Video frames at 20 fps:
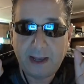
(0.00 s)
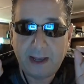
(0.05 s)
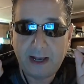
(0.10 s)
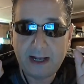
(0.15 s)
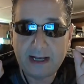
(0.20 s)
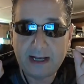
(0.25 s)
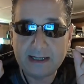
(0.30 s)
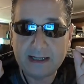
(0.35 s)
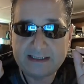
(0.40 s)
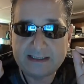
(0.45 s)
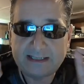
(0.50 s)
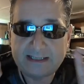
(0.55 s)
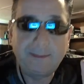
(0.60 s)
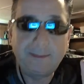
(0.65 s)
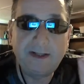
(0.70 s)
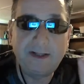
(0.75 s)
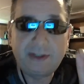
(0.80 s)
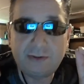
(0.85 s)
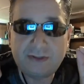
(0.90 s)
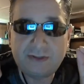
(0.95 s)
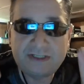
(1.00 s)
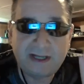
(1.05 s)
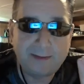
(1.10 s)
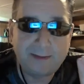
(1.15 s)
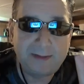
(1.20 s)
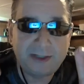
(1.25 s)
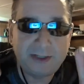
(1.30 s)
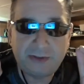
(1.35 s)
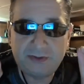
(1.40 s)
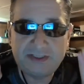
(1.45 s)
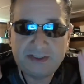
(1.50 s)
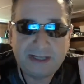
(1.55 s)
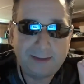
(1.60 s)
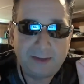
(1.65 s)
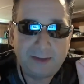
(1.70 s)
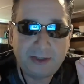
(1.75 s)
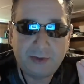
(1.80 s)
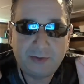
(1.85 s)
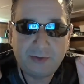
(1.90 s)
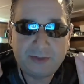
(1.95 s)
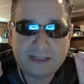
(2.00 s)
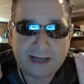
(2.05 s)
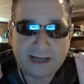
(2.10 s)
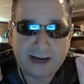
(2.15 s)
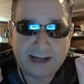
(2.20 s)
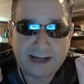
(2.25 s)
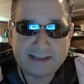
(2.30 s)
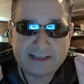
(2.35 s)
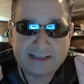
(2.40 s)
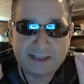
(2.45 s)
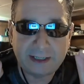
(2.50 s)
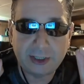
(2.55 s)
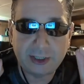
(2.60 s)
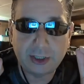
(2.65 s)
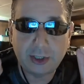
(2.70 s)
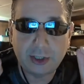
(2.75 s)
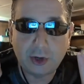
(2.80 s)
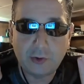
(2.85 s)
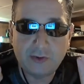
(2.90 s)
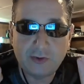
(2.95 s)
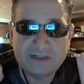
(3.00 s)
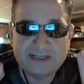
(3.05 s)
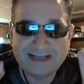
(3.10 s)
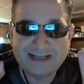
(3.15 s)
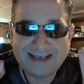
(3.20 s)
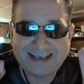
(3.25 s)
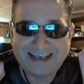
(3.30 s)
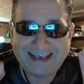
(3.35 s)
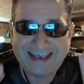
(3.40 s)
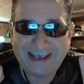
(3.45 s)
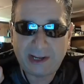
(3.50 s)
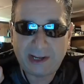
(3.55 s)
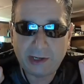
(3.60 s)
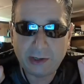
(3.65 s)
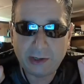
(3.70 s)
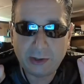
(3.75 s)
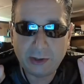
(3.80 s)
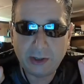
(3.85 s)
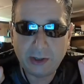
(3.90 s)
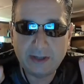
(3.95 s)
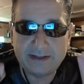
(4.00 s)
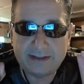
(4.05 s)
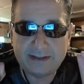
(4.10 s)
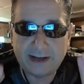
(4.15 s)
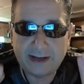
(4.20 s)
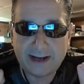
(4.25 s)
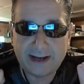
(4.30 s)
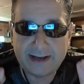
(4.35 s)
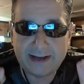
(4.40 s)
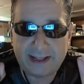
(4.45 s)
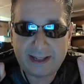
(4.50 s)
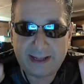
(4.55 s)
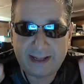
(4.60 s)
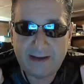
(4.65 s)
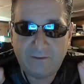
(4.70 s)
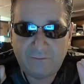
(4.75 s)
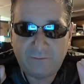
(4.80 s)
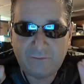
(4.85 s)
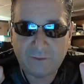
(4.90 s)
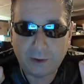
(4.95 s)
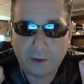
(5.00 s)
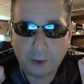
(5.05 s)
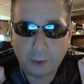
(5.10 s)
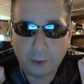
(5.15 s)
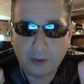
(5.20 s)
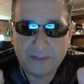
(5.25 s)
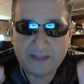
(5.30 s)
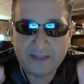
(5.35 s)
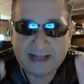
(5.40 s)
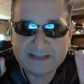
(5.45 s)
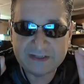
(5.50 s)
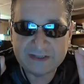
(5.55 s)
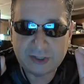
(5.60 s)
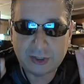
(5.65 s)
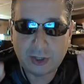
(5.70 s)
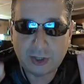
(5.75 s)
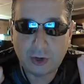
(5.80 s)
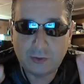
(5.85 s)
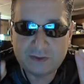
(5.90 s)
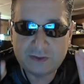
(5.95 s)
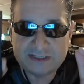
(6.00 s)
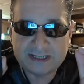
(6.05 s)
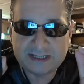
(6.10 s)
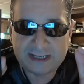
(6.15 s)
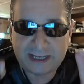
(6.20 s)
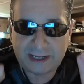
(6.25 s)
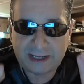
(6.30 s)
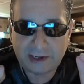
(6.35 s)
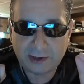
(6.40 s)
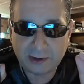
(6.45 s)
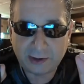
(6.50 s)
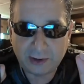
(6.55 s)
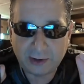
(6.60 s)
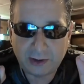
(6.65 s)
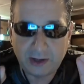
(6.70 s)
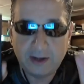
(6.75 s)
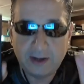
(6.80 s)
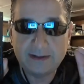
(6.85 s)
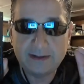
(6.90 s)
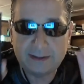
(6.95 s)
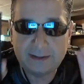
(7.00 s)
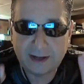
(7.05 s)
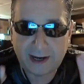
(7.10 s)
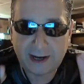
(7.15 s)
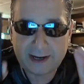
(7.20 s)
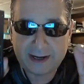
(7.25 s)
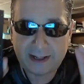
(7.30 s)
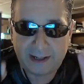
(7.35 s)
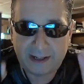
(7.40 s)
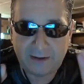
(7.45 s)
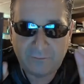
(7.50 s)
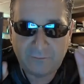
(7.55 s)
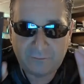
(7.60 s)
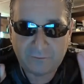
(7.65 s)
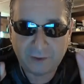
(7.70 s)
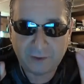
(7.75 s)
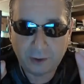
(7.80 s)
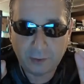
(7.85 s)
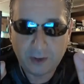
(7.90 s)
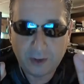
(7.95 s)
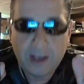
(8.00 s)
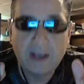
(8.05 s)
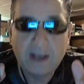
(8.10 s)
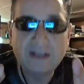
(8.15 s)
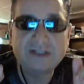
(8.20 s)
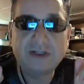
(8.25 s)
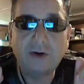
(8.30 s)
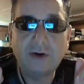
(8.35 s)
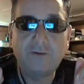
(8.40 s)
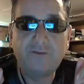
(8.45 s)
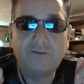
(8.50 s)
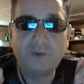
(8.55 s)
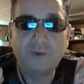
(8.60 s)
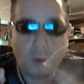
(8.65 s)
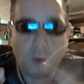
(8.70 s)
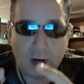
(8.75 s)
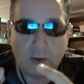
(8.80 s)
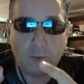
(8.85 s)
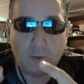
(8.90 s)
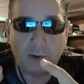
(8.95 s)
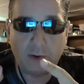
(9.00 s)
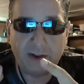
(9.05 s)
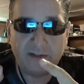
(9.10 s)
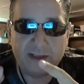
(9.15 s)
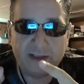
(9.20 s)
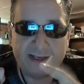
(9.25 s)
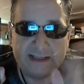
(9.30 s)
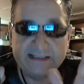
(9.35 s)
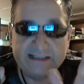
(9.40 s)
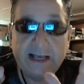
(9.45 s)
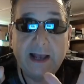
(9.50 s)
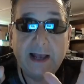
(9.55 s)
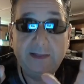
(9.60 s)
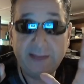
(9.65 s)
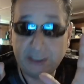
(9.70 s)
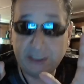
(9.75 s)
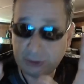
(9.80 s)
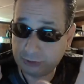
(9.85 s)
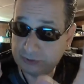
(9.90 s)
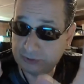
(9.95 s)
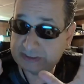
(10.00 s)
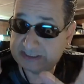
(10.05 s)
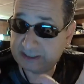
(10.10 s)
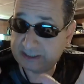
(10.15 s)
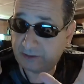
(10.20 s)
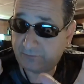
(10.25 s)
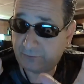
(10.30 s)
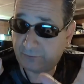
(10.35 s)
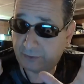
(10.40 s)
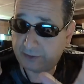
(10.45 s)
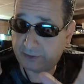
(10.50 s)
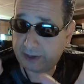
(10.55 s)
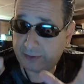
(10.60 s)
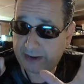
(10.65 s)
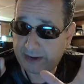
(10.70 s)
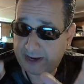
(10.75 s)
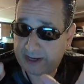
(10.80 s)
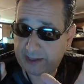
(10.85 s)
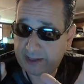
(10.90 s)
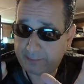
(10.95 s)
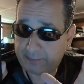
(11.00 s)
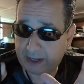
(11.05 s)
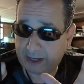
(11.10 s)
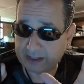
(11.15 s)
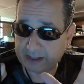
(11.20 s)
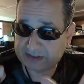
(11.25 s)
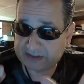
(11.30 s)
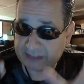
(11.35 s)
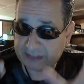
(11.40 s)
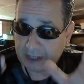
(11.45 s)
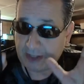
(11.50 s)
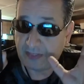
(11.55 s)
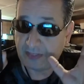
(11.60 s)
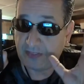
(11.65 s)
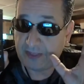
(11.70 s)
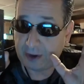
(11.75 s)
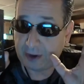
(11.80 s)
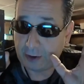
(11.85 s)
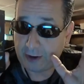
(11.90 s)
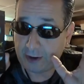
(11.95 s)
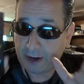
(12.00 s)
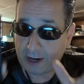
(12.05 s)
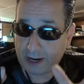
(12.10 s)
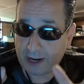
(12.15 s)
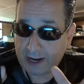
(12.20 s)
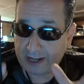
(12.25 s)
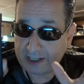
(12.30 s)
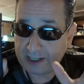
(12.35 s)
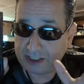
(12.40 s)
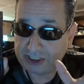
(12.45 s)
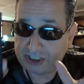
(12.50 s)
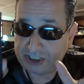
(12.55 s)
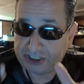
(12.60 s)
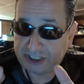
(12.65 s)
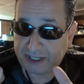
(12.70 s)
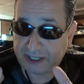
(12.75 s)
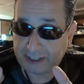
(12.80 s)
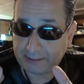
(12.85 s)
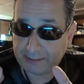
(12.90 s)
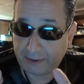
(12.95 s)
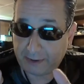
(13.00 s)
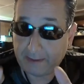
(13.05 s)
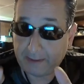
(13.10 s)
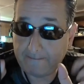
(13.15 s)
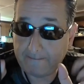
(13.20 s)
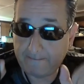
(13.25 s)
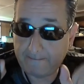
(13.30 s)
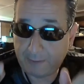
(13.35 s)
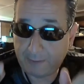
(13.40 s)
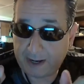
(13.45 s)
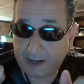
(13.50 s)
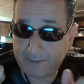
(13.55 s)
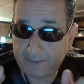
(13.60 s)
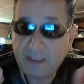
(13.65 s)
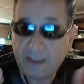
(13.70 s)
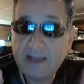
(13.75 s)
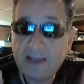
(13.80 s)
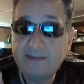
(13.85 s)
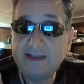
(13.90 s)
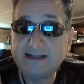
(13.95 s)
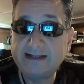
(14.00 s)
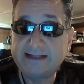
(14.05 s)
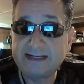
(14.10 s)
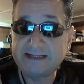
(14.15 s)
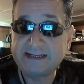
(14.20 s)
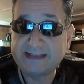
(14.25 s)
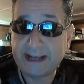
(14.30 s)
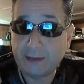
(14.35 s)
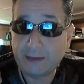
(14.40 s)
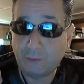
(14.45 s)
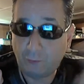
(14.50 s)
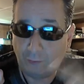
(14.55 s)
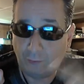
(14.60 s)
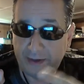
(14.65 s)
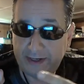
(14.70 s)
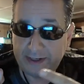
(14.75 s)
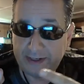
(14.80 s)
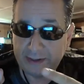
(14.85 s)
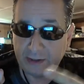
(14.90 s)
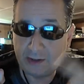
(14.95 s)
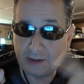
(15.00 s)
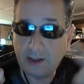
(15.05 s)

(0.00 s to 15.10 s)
www.ghostgear.info. That's ghostgear.info. So if you want one of these, they do sell for around 80 bucks. They're not cheap, but this is a real